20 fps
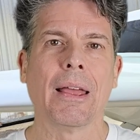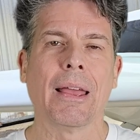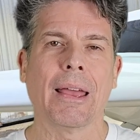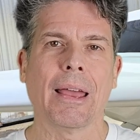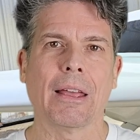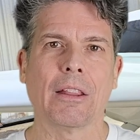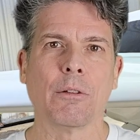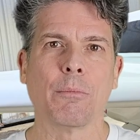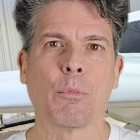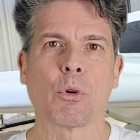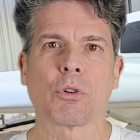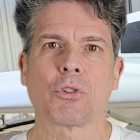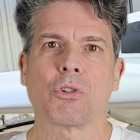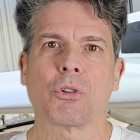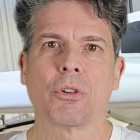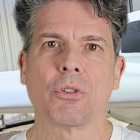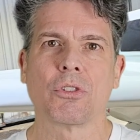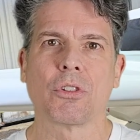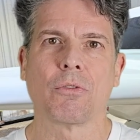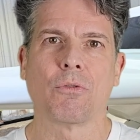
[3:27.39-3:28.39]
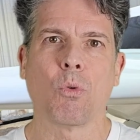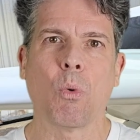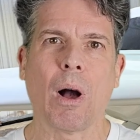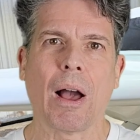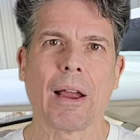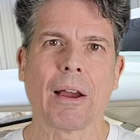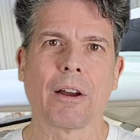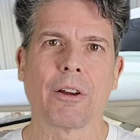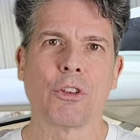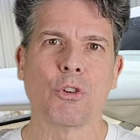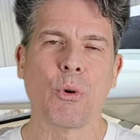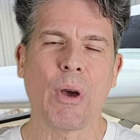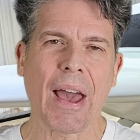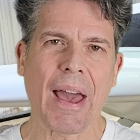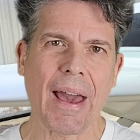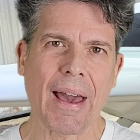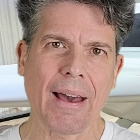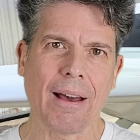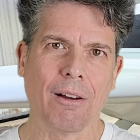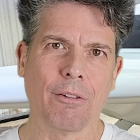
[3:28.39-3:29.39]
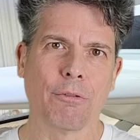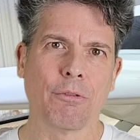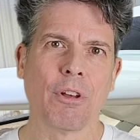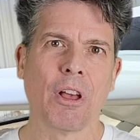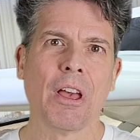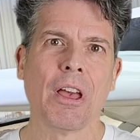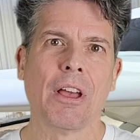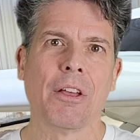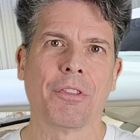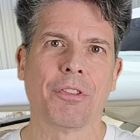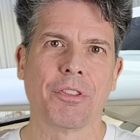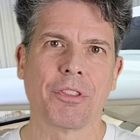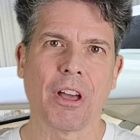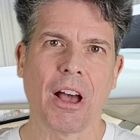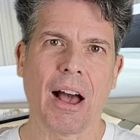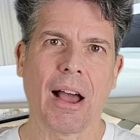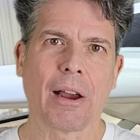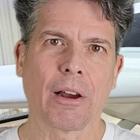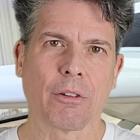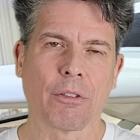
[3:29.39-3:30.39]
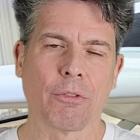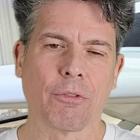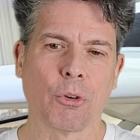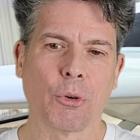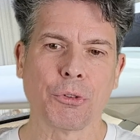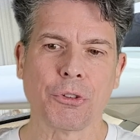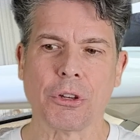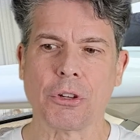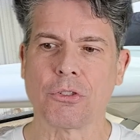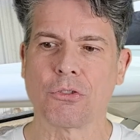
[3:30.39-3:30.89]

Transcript: And the more turns of wire you have, the higher the voltage.